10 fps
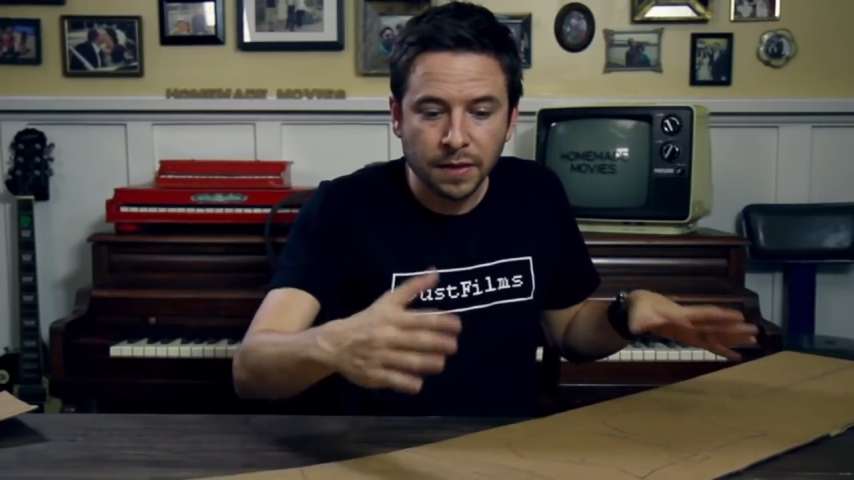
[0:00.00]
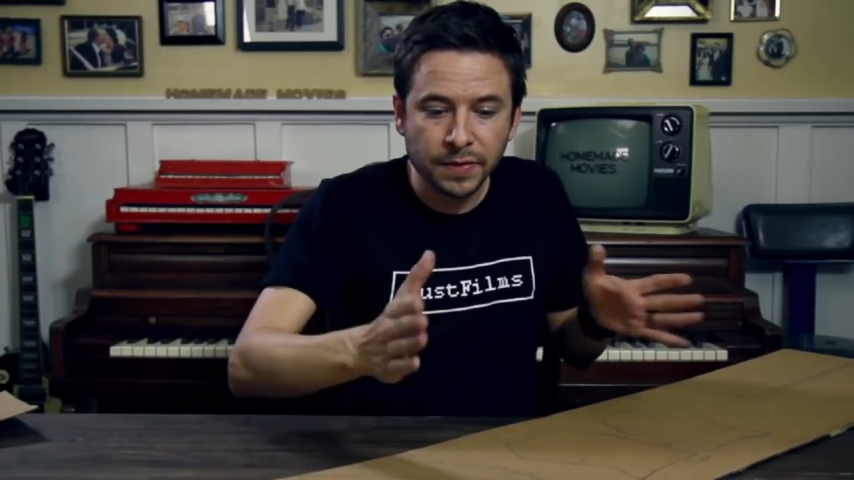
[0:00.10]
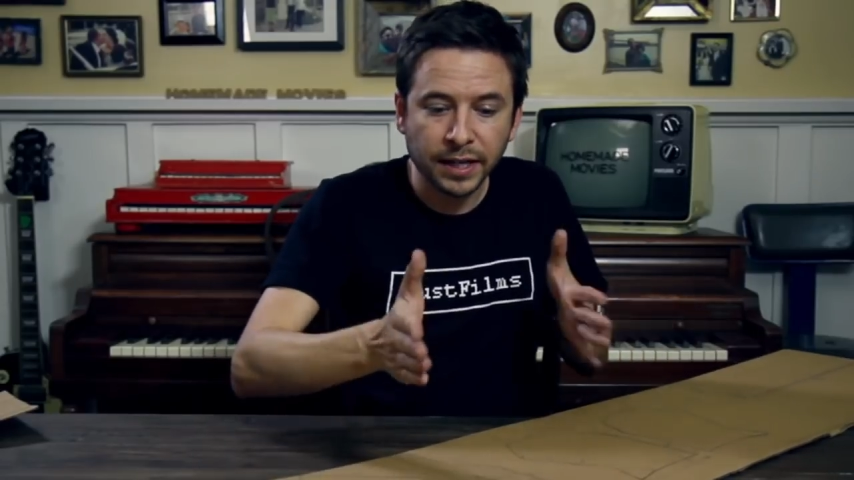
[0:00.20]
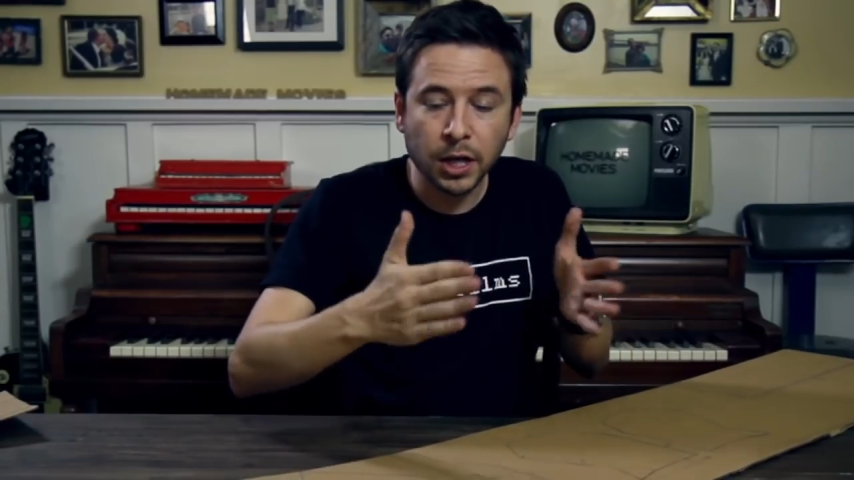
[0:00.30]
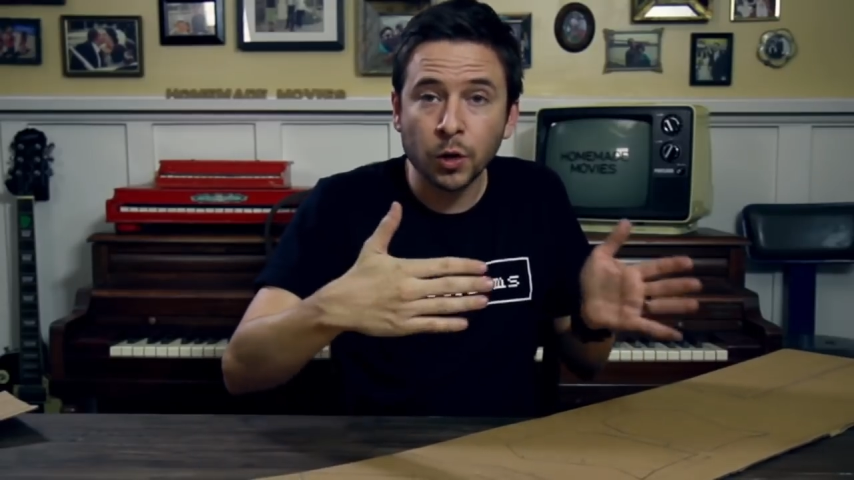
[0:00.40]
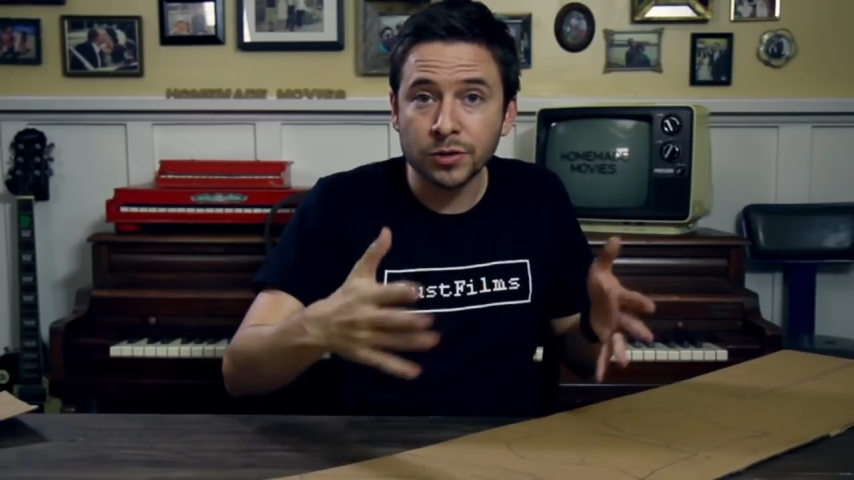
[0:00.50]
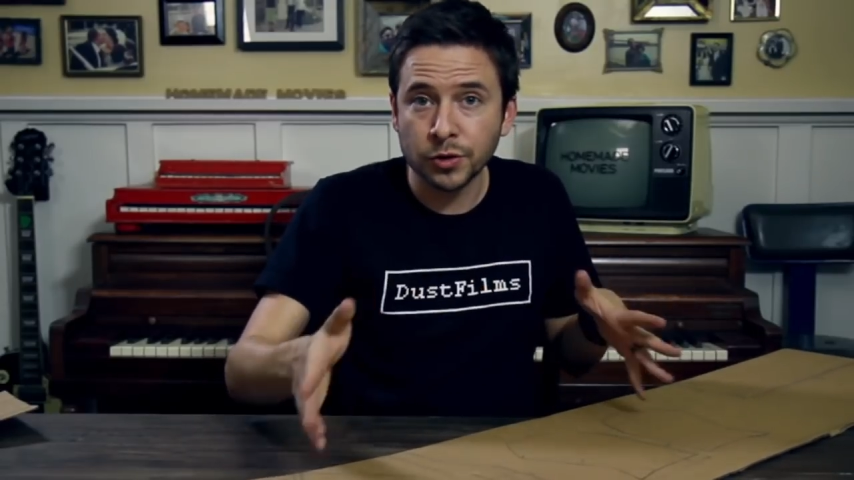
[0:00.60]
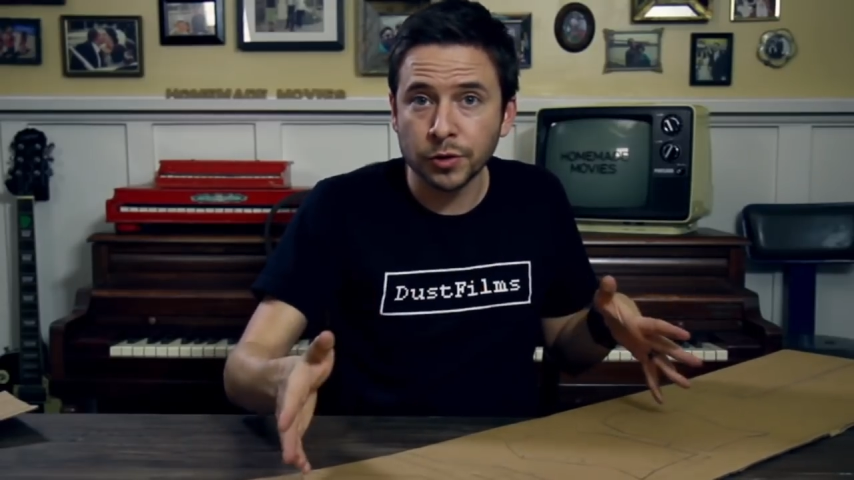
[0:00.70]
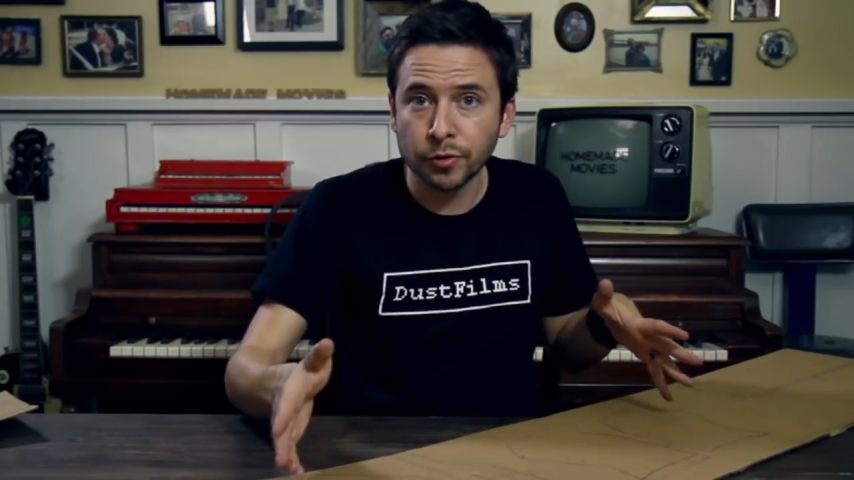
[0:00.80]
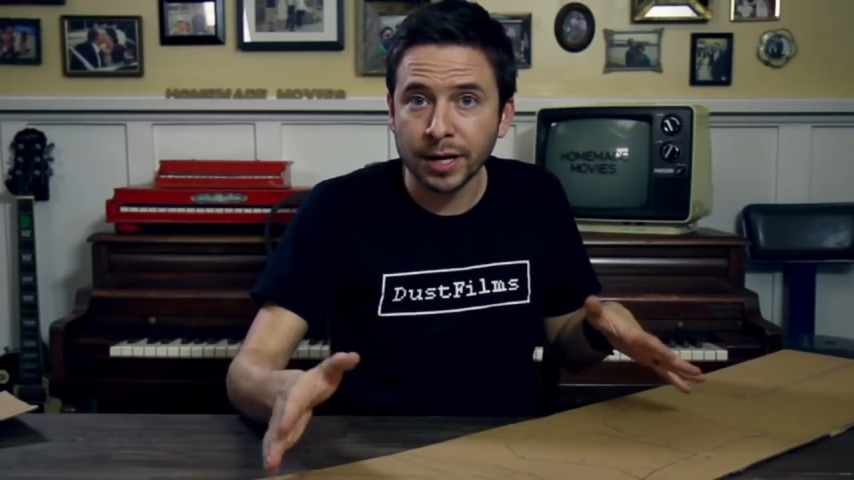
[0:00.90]
They go a
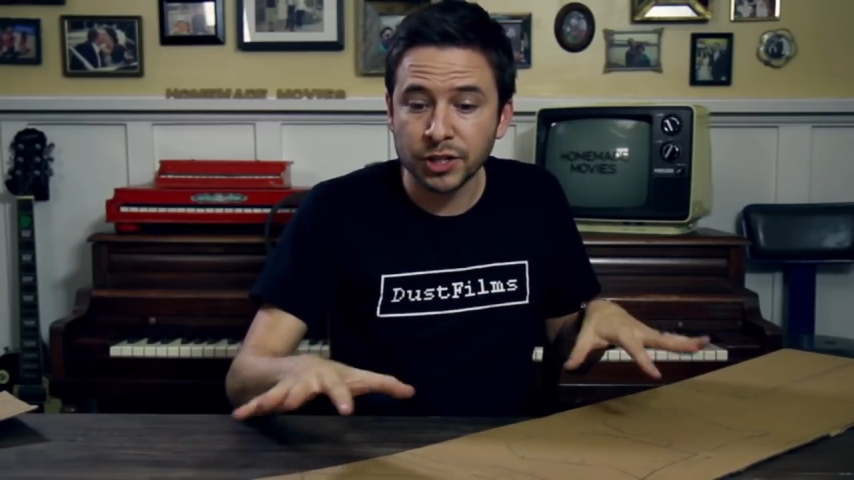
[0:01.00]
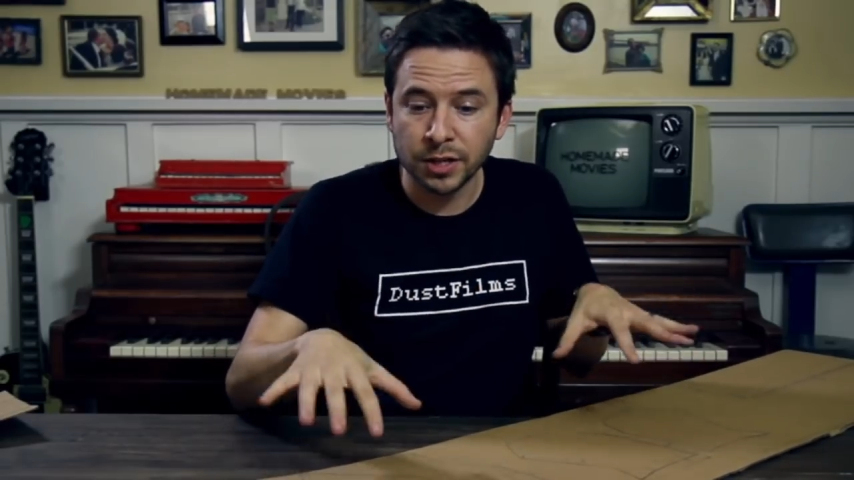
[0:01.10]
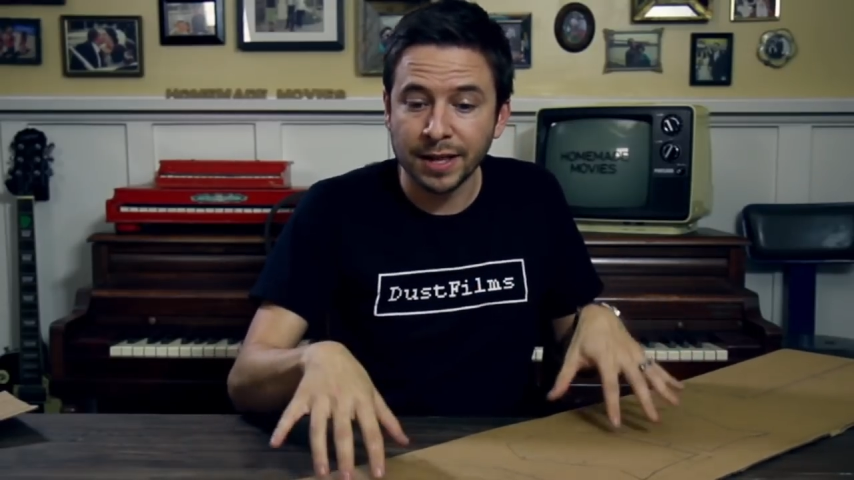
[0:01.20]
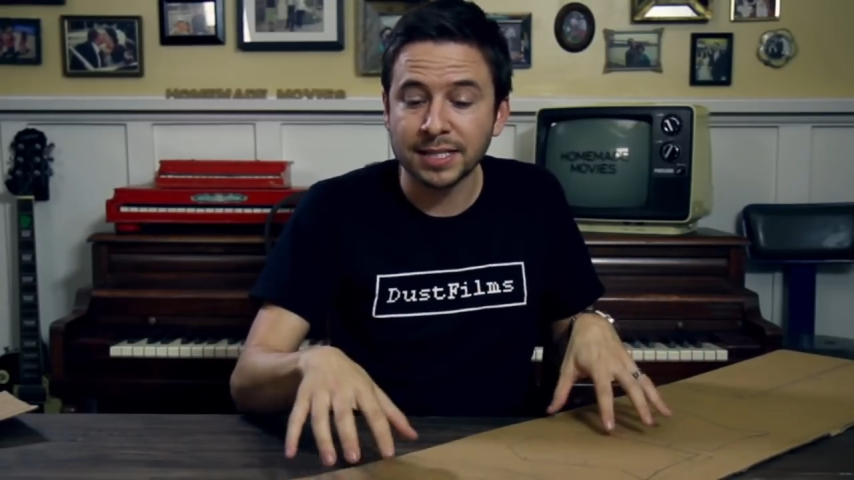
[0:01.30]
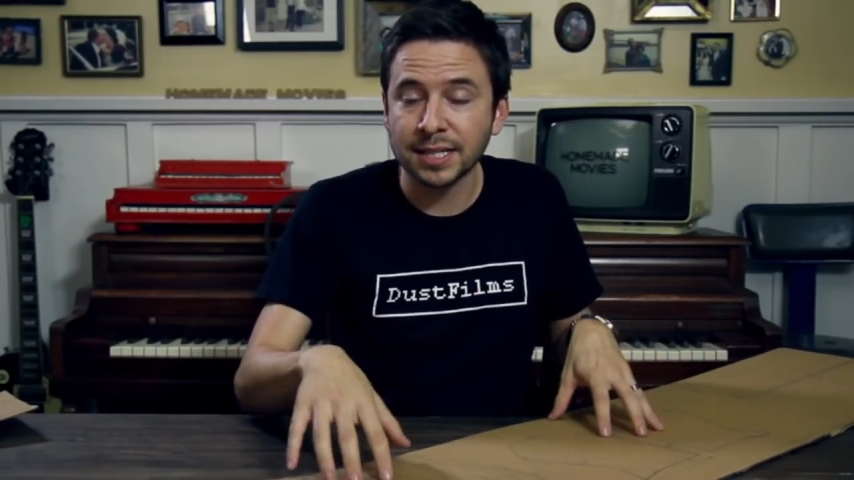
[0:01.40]
certain direction, and that's